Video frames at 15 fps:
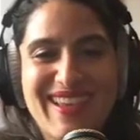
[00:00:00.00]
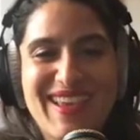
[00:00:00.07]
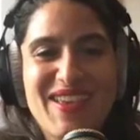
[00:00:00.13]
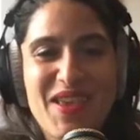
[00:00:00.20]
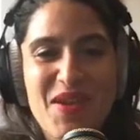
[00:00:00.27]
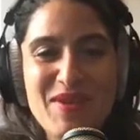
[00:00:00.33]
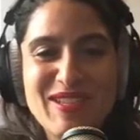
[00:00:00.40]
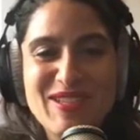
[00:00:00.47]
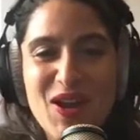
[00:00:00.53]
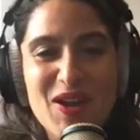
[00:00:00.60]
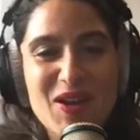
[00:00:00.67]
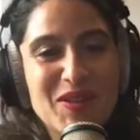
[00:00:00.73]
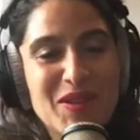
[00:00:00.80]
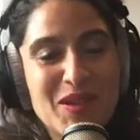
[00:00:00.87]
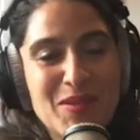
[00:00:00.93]
can we talk
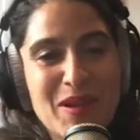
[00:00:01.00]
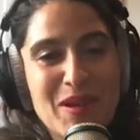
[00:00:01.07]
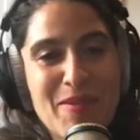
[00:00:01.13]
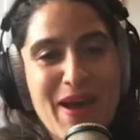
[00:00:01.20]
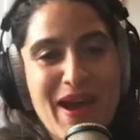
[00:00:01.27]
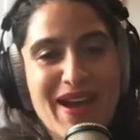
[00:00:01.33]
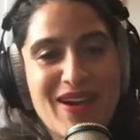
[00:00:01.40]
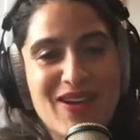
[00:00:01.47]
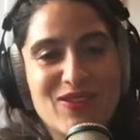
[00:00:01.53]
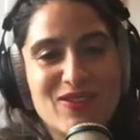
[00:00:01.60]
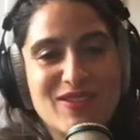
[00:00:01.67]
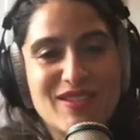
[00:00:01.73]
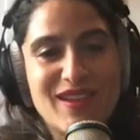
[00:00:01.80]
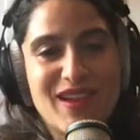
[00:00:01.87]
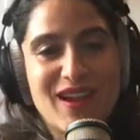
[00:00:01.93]
a little bit
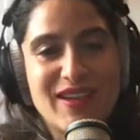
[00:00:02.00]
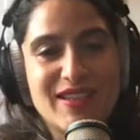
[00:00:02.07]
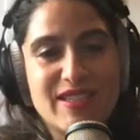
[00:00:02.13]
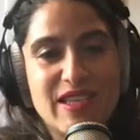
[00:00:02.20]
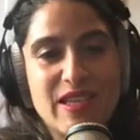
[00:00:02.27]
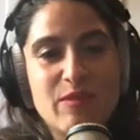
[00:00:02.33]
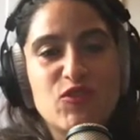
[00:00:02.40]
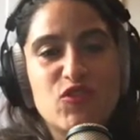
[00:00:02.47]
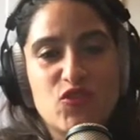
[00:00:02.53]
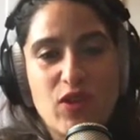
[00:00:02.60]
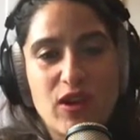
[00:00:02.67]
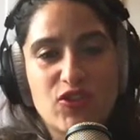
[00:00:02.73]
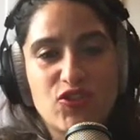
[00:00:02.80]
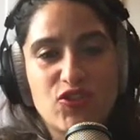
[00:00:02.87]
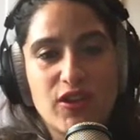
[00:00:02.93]
about team
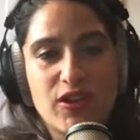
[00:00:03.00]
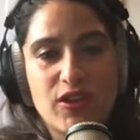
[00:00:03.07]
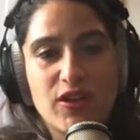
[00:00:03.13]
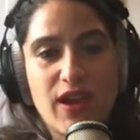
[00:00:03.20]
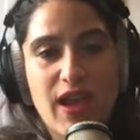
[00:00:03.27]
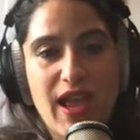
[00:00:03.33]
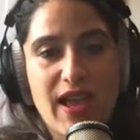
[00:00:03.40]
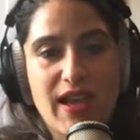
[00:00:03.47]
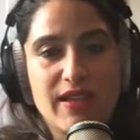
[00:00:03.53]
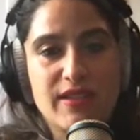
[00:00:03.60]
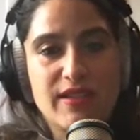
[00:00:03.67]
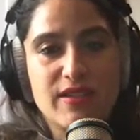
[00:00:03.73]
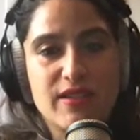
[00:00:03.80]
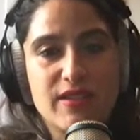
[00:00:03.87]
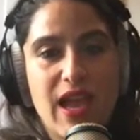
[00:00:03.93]
structure
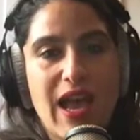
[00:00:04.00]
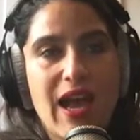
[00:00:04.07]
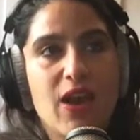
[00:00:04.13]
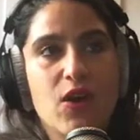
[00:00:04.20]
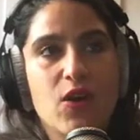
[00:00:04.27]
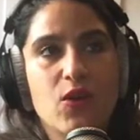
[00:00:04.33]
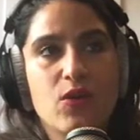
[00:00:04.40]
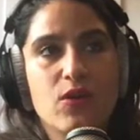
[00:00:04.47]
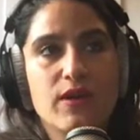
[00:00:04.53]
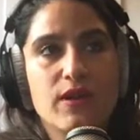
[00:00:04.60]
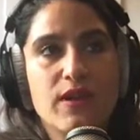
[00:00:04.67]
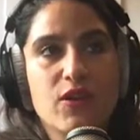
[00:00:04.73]
and how